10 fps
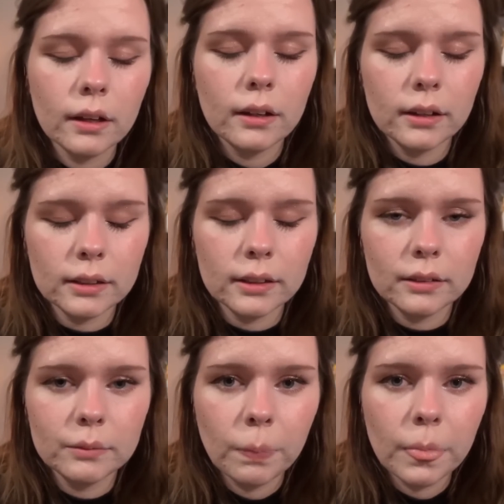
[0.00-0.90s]
I
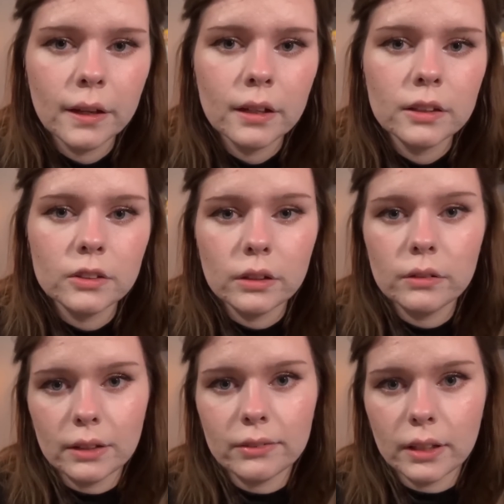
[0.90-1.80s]
did. So you
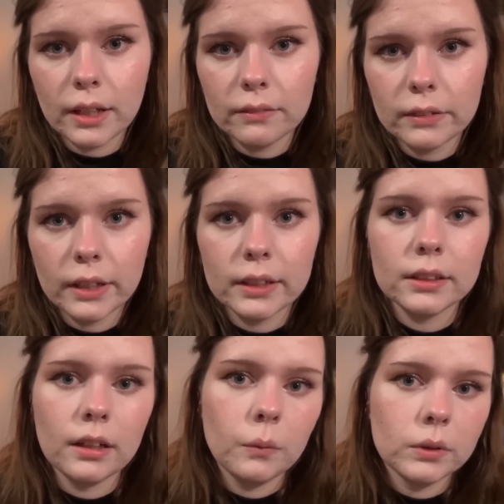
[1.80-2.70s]
definitely have lice,
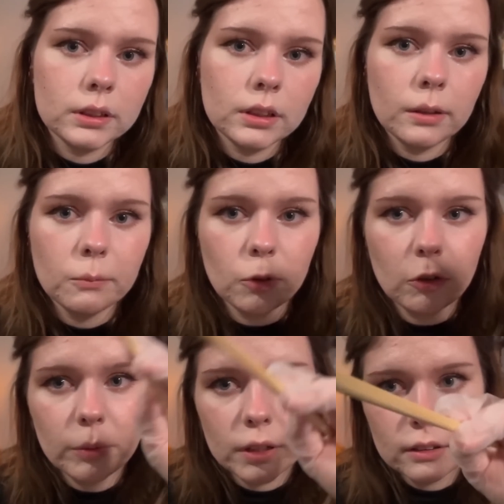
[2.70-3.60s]
and I was seeing
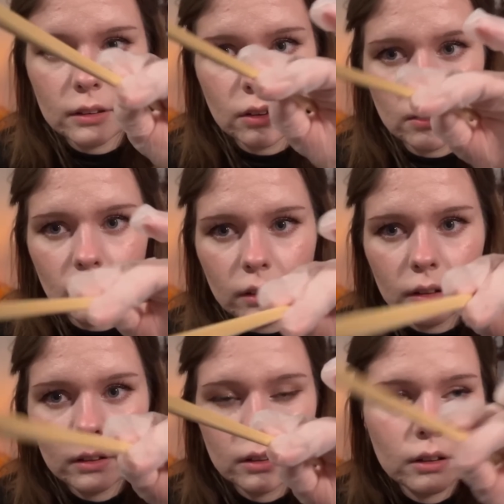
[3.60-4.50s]
movement along
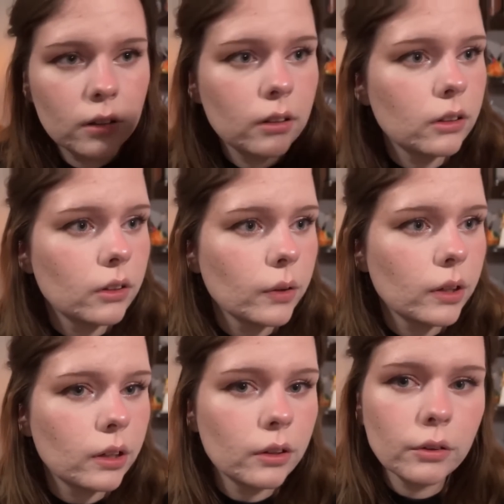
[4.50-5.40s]
your
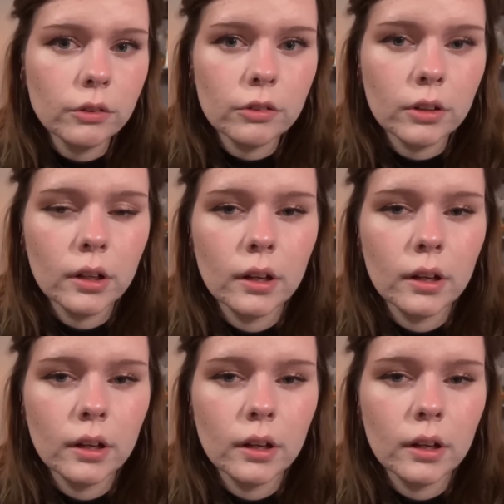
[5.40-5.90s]
ears.